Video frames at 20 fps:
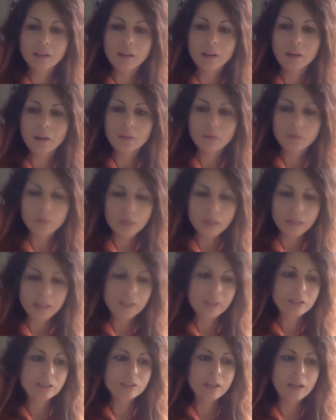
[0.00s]
of writing
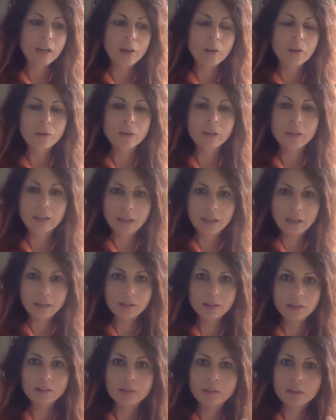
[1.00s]
it down
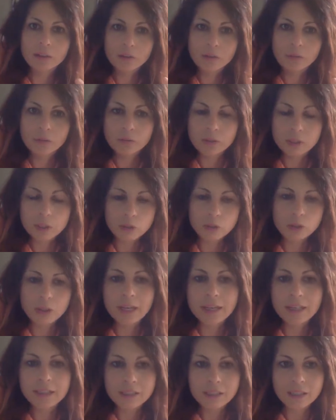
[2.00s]
and
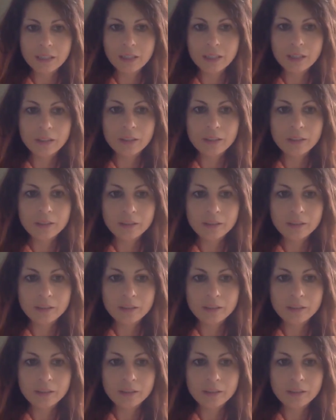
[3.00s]
visualizing